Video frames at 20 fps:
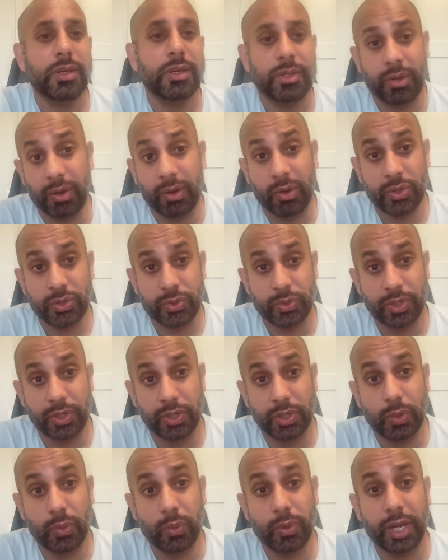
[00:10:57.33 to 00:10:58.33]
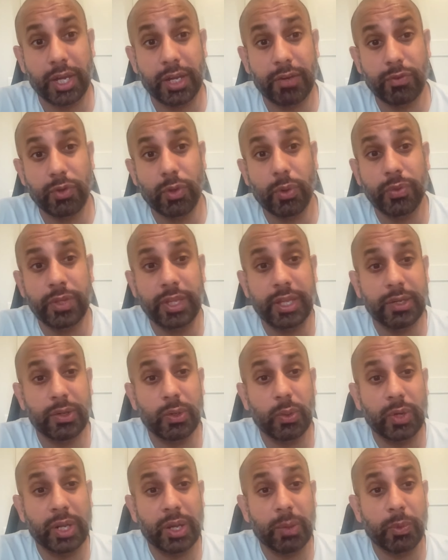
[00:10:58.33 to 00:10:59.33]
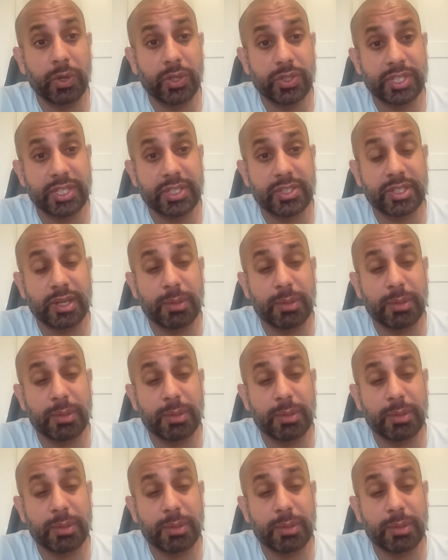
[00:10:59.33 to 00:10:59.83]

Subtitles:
And also the new kind of node, that node networks that's